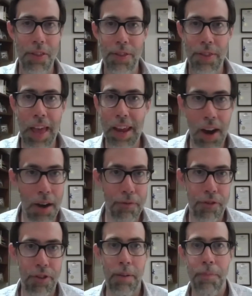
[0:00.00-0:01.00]
they come
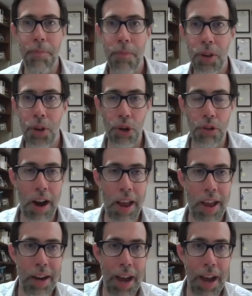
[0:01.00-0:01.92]
from Ukraine.